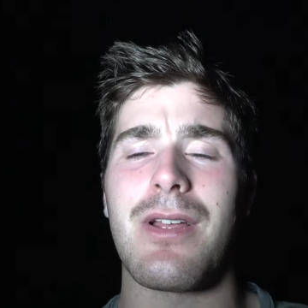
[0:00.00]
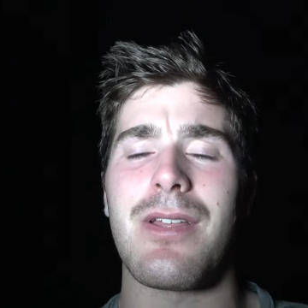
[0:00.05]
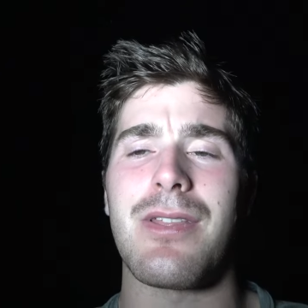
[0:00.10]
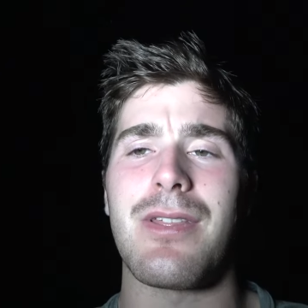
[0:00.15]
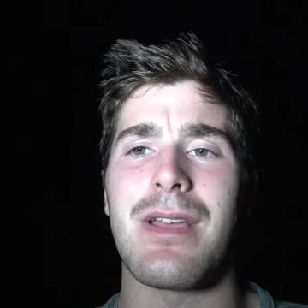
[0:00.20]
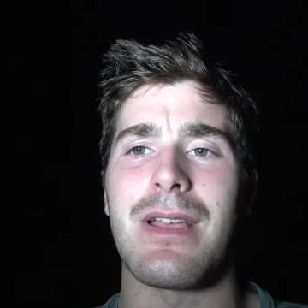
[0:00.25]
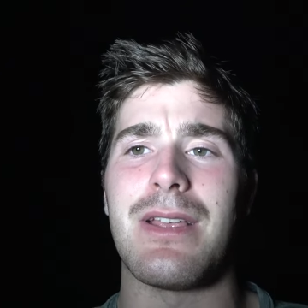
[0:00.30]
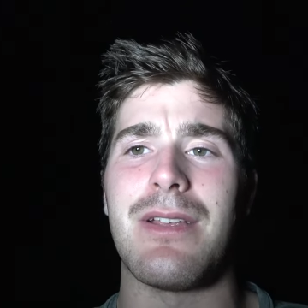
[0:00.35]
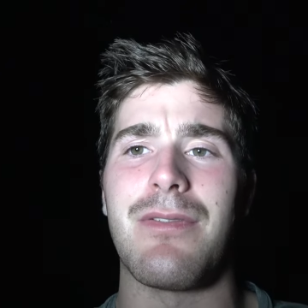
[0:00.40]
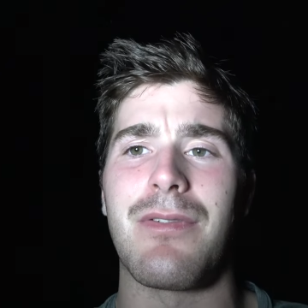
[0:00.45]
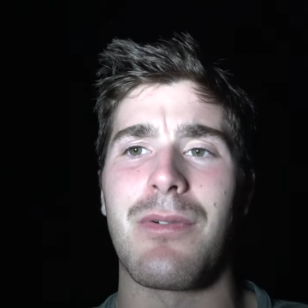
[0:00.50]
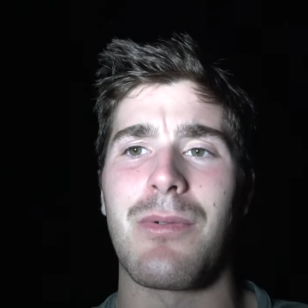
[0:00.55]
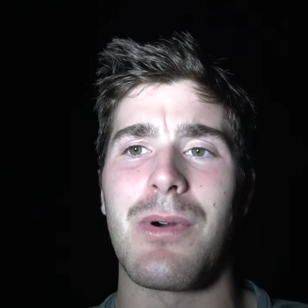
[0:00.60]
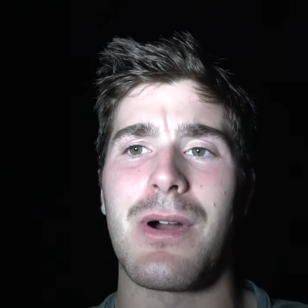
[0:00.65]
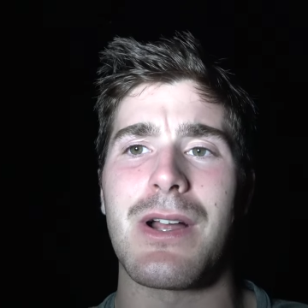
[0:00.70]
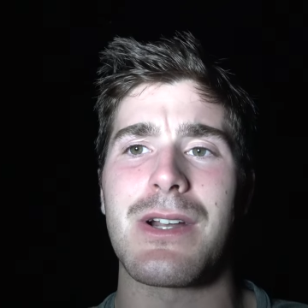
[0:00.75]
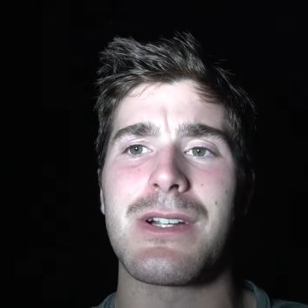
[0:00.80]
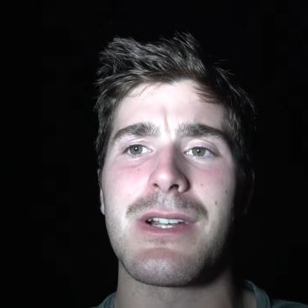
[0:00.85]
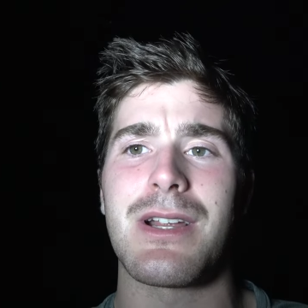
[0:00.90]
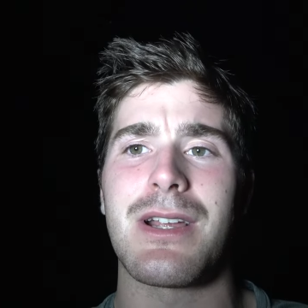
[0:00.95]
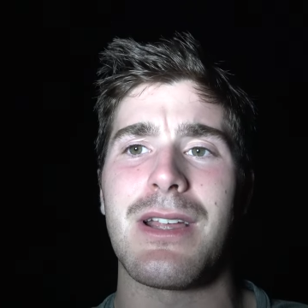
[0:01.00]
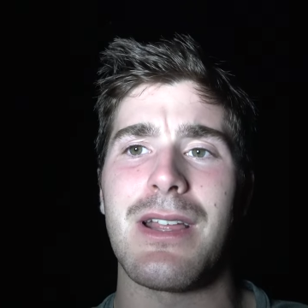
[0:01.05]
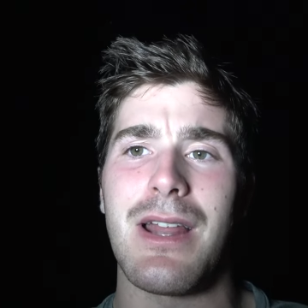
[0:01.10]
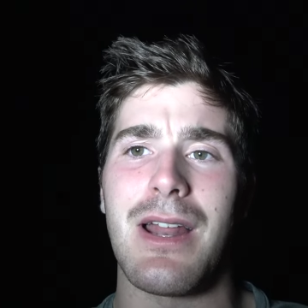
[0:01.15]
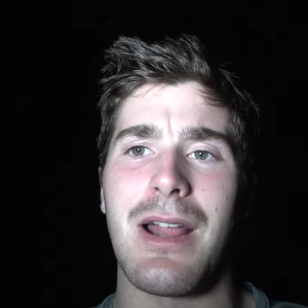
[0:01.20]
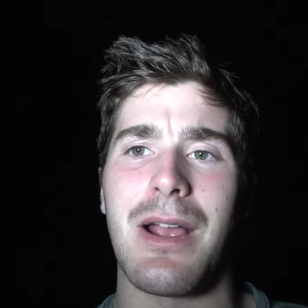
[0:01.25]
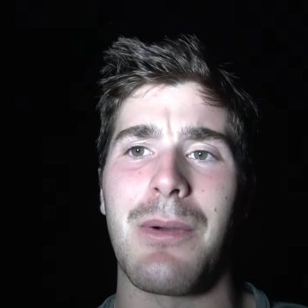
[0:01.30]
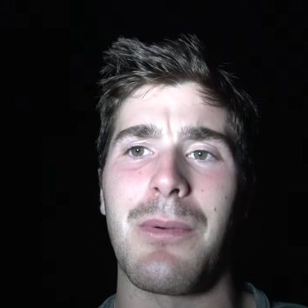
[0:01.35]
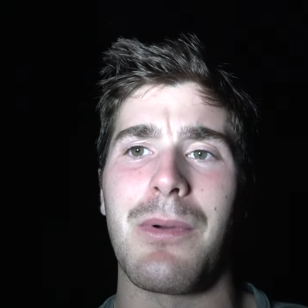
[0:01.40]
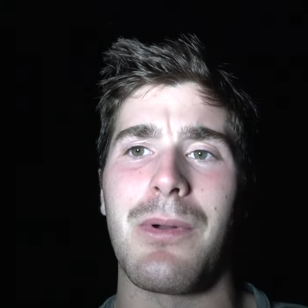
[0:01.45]
thank you for watching
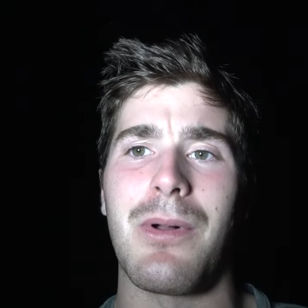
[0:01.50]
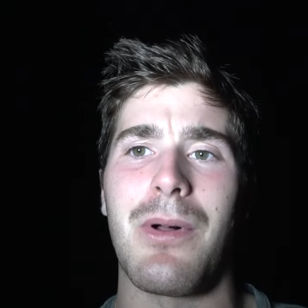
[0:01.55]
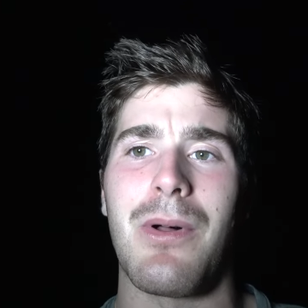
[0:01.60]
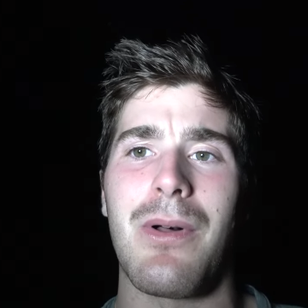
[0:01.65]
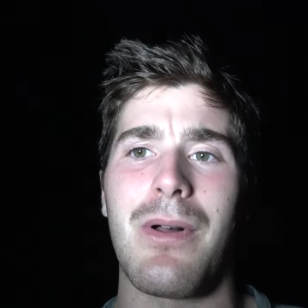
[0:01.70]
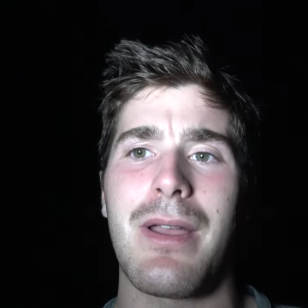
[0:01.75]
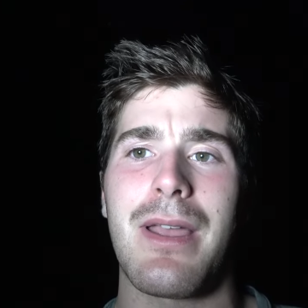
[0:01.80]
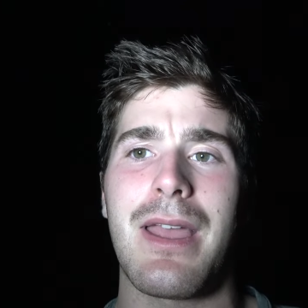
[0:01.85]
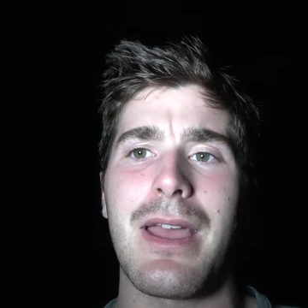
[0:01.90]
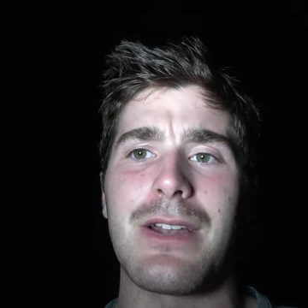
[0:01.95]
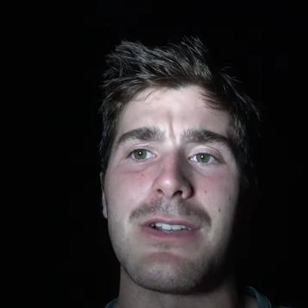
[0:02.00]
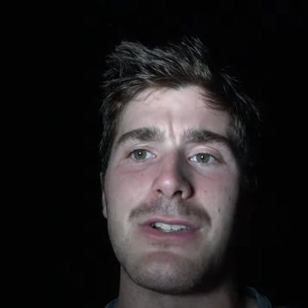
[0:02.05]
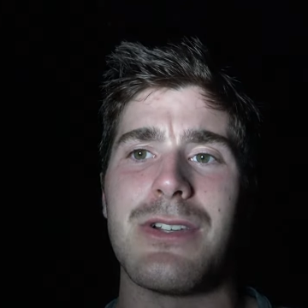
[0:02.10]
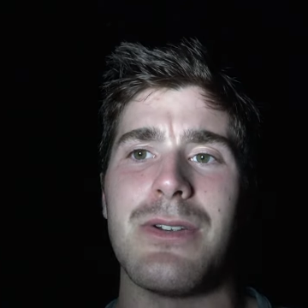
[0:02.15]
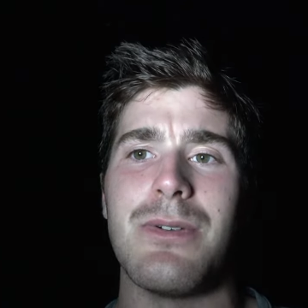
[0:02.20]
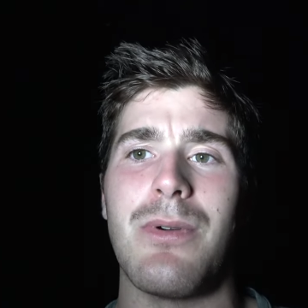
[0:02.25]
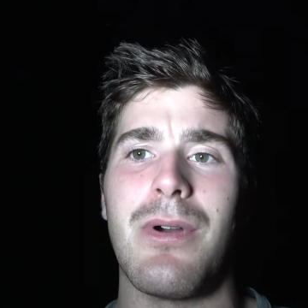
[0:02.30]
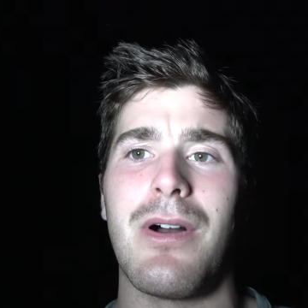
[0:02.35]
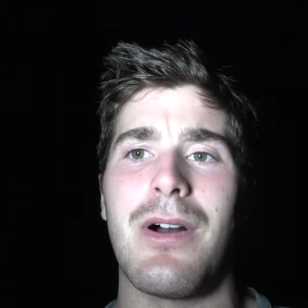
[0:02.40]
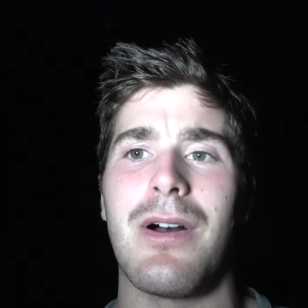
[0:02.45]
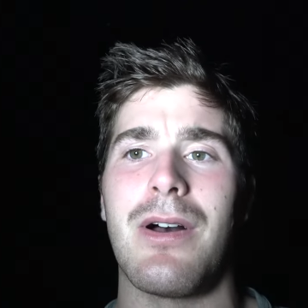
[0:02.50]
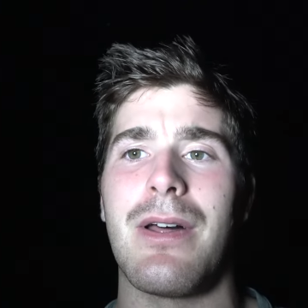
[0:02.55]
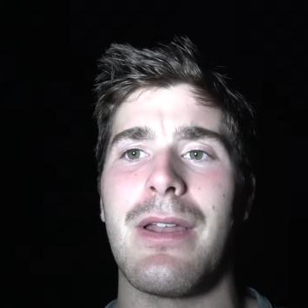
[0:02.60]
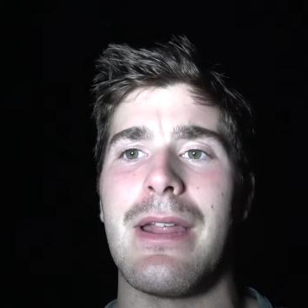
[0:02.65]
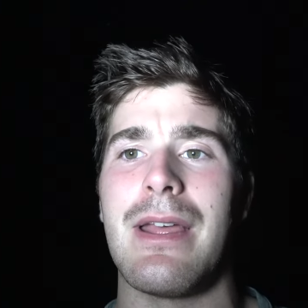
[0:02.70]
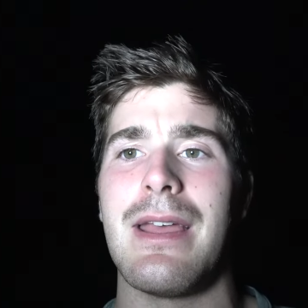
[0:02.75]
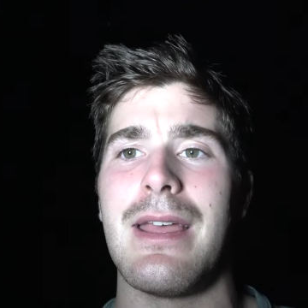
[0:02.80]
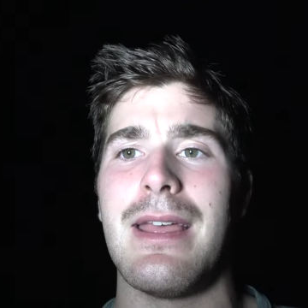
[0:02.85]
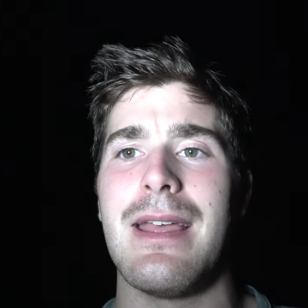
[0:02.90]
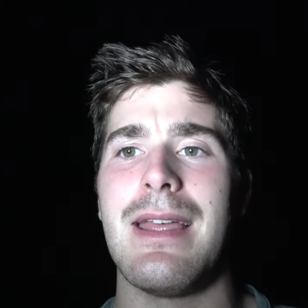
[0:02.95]
and I will catch you
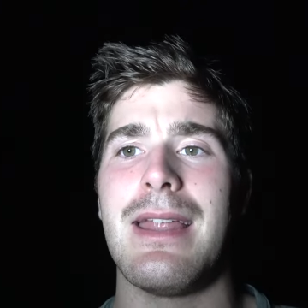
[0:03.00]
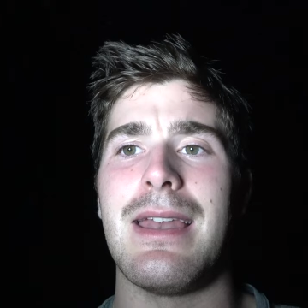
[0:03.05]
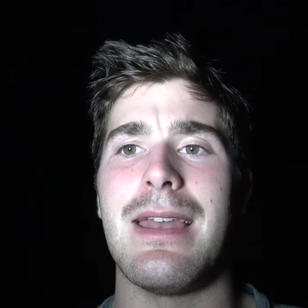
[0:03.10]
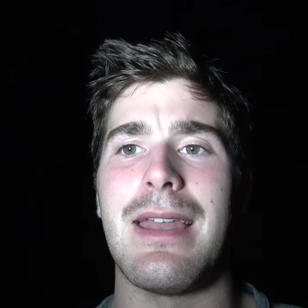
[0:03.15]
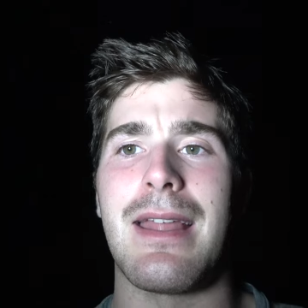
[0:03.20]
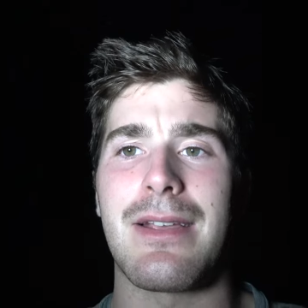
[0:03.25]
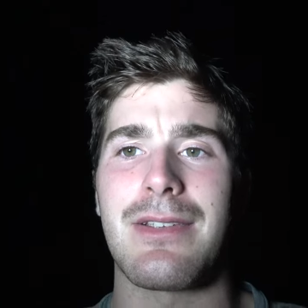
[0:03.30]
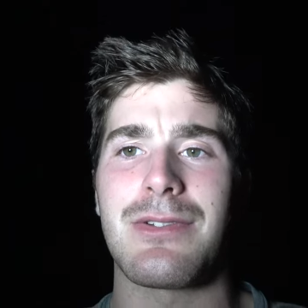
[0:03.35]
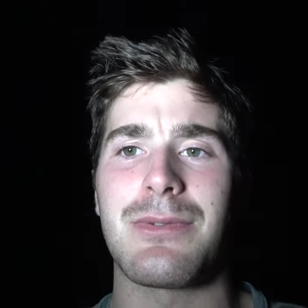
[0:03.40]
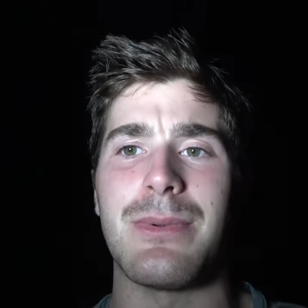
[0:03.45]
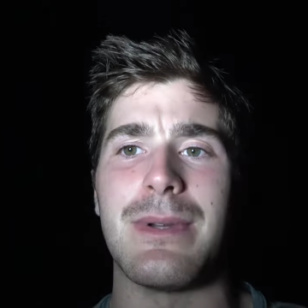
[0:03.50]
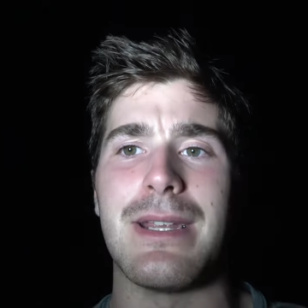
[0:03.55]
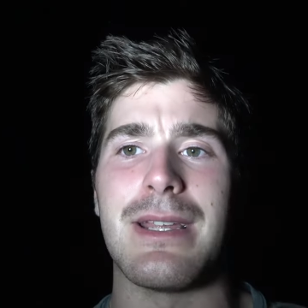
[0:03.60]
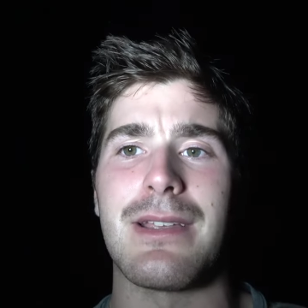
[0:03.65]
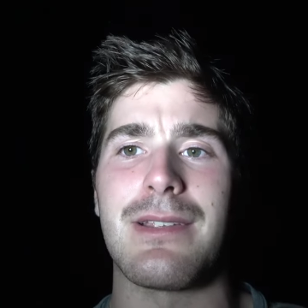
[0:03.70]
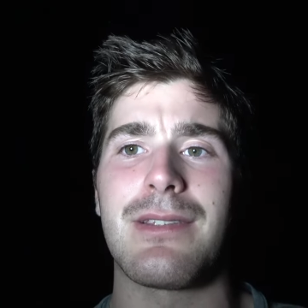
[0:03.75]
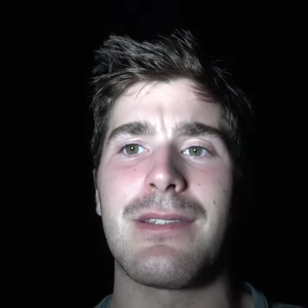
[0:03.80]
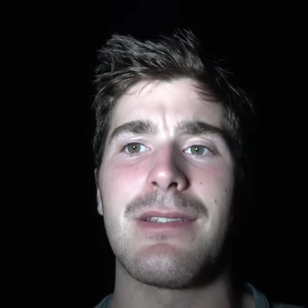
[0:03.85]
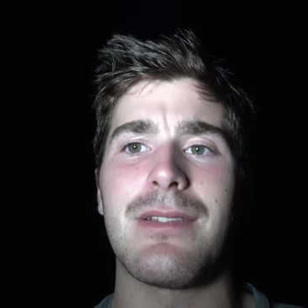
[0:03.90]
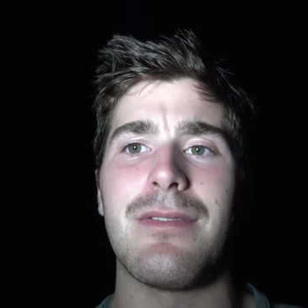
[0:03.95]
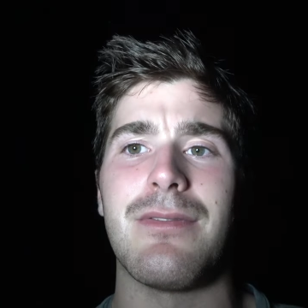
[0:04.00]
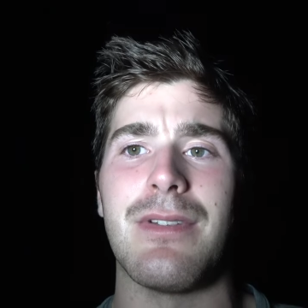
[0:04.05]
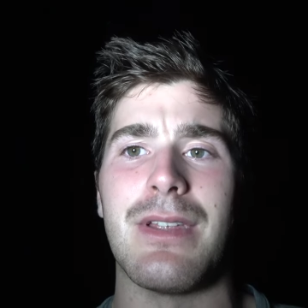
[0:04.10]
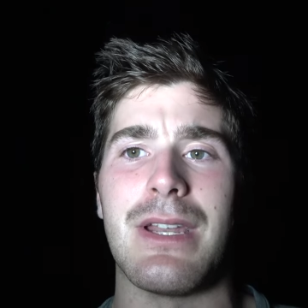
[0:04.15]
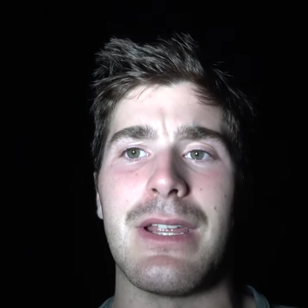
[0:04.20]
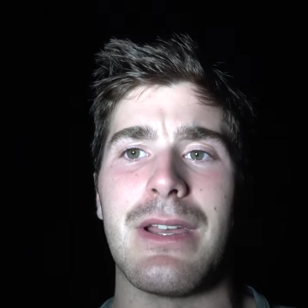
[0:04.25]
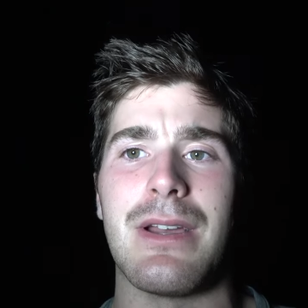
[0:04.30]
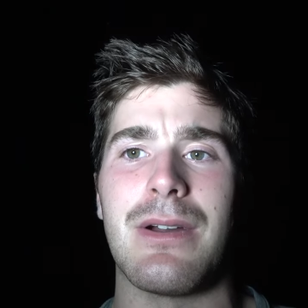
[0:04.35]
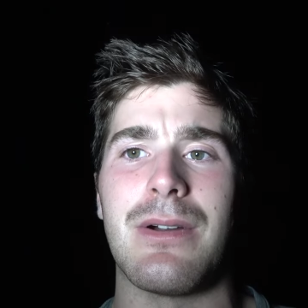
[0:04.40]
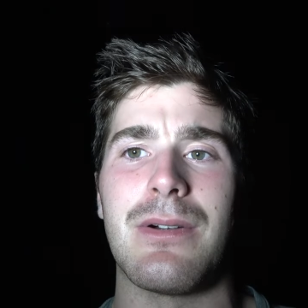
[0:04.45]
on next week's
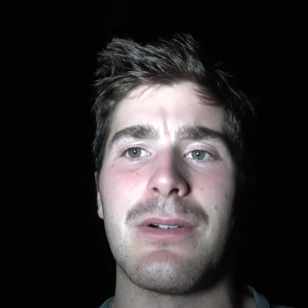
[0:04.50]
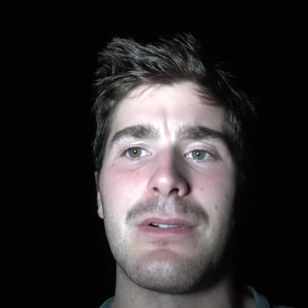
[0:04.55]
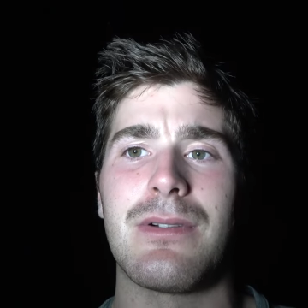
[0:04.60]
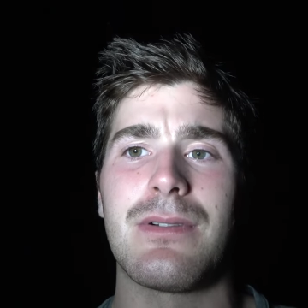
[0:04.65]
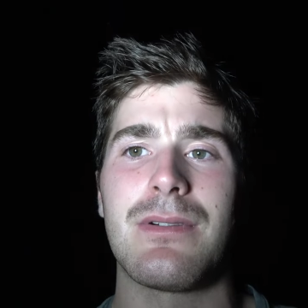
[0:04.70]
video.